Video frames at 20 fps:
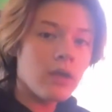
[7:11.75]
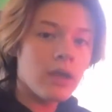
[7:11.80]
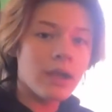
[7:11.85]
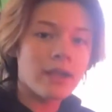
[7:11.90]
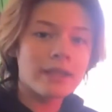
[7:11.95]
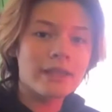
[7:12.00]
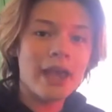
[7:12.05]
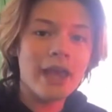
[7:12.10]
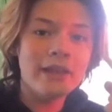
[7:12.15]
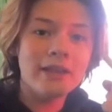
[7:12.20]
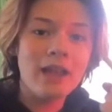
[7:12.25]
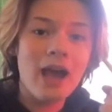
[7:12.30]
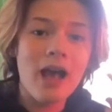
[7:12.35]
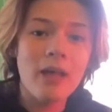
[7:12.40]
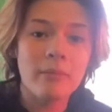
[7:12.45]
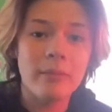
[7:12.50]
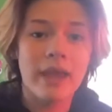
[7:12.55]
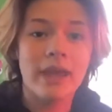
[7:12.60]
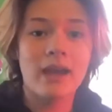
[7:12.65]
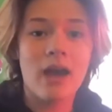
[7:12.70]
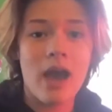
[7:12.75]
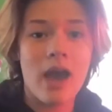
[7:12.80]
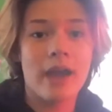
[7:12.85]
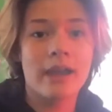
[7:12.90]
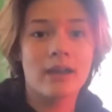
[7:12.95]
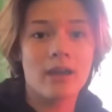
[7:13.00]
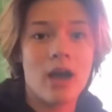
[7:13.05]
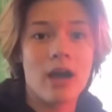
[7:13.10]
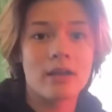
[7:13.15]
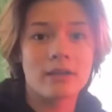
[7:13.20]
cannot make eye
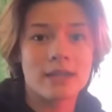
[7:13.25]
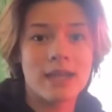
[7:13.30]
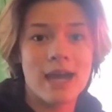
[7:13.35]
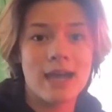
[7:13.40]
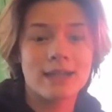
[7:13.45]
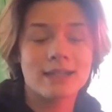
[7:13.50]
contact.